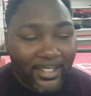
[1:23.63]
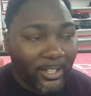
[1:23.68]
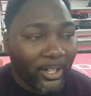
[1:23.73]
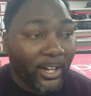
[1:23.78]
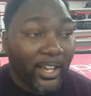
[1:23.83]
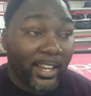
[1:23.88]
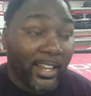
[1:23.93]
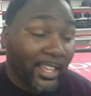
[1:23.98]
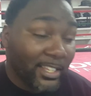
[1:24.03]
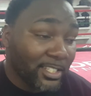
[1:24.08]
You
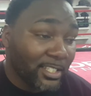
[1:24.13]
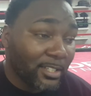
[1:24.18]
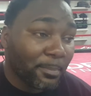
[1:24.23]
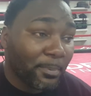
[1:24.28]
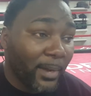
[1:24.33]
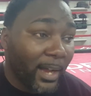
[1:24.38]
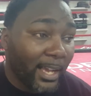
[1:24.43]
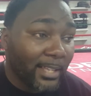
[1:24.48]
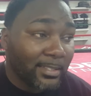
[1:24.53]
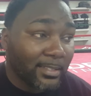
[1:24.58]
know, and it's
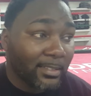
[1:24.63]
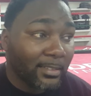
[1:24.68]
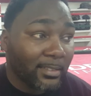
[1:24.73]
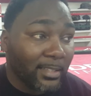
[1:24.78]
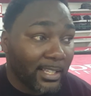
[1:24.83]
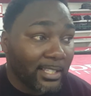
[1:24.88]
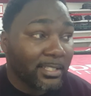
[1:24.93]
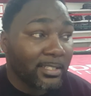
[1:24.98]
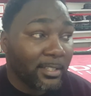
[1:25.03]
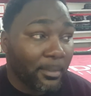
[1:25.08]
surprising.
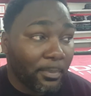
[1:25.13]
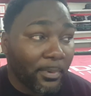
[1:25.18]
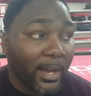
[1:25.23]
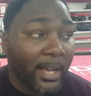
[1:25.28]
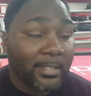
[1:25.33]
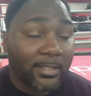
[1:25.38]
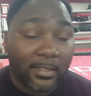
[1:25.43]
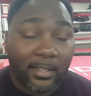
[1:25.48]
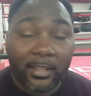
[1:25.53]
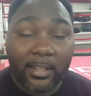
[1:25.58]
It's
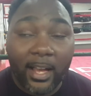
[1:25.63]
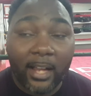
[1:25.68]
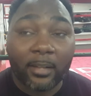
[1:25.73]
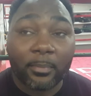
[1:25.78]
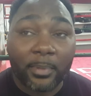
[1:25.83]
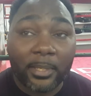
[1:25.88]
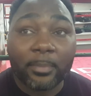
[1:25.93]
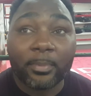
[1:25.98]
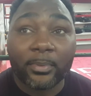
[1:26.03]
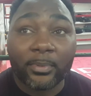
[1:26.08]
surprising a lot
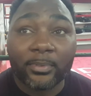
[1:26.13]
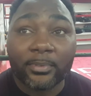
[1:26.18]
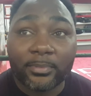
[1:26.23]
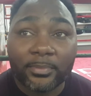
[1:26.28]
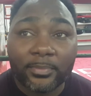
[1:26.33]
of people.